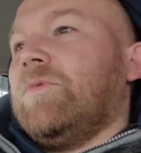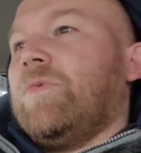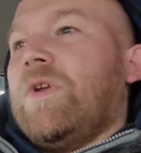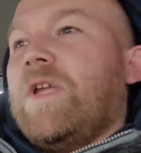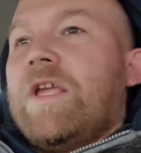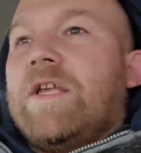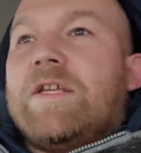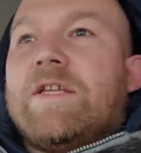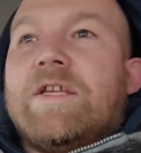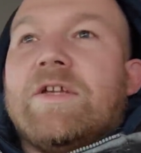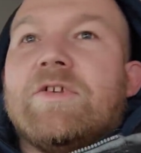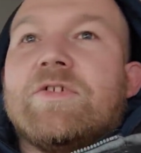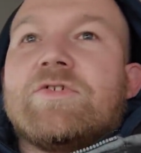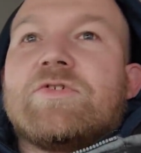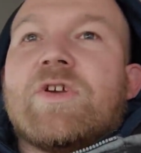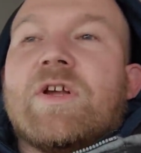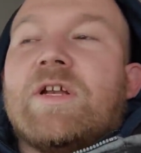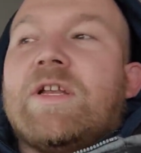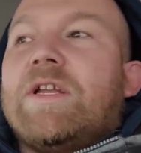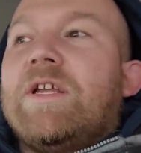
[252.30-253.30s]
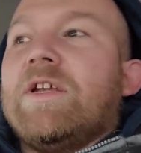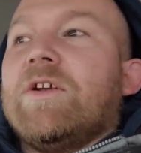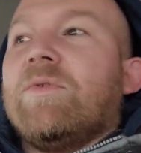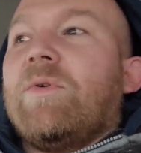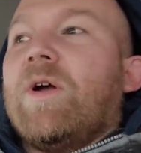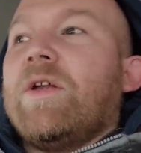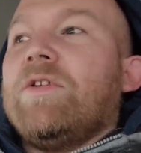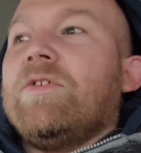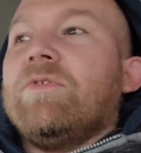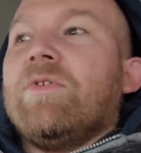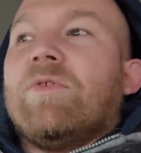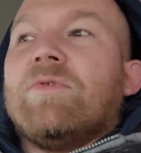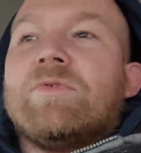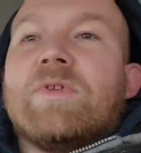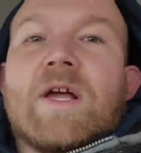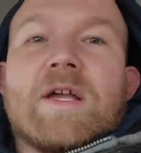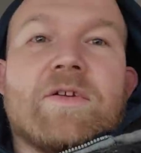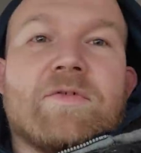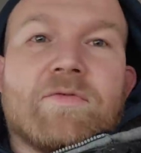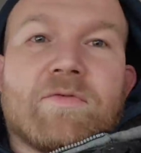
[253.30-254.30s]
We ain't here trying to hear why you don't
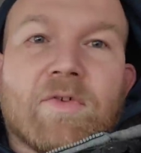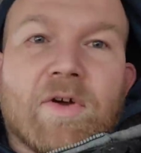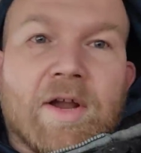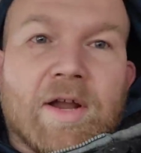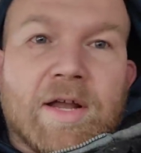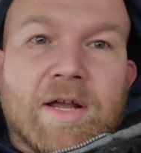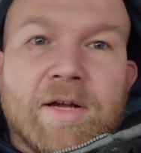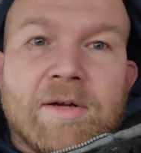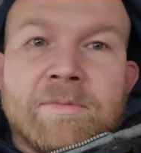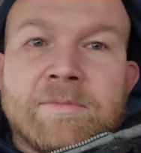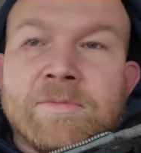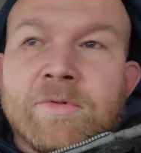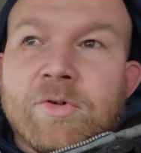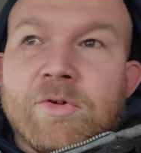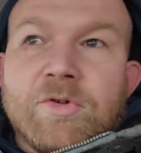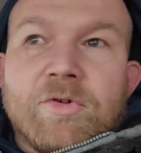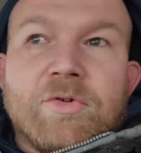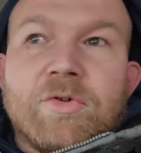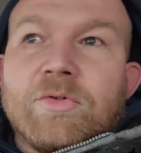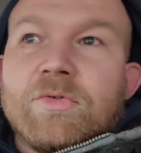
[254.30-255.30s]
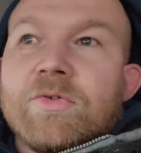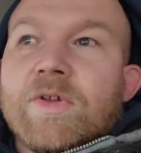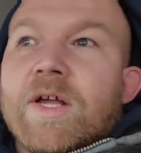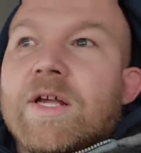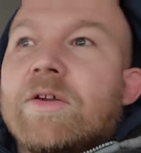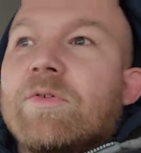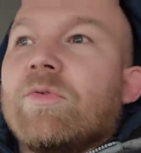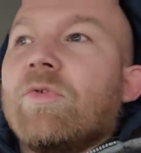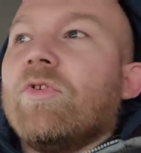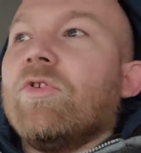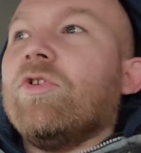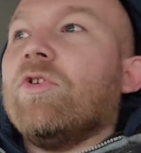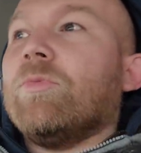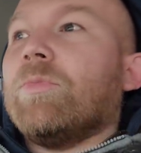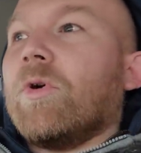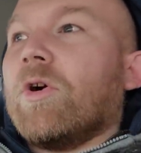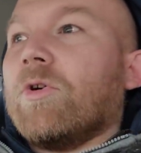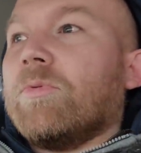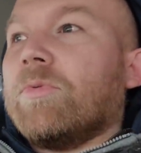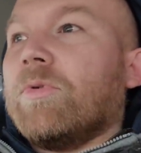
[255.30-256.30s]
like Fram or you don't like Royal
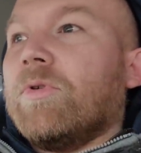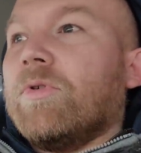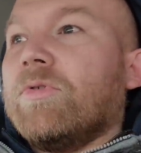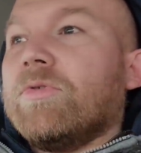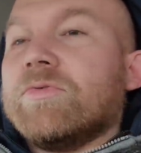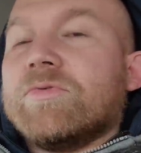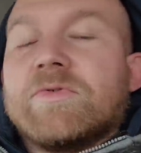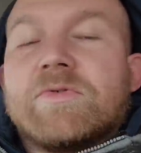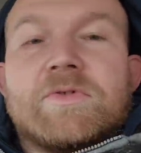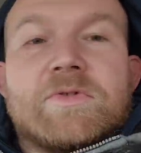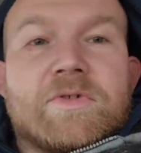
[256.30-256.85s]
Purple.